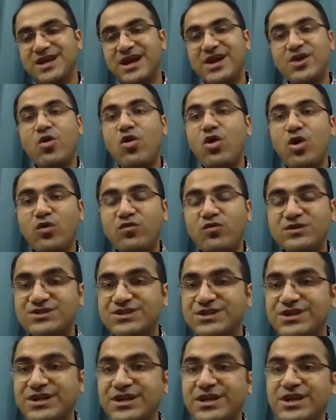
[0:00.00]
and all of a
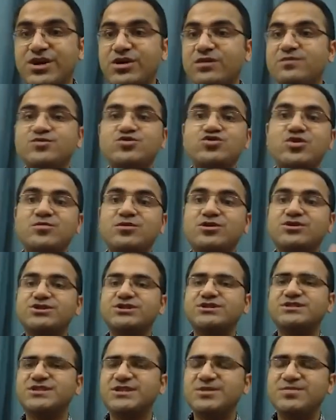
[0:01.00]
sudden he comes to
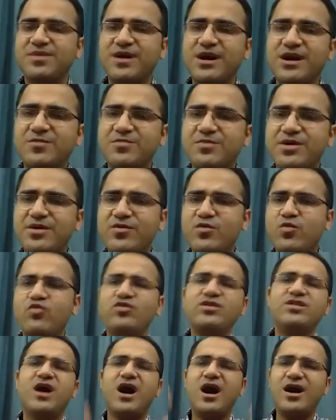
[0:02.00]
emergency department
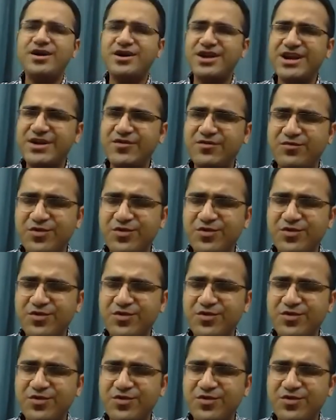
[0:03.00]
with high grade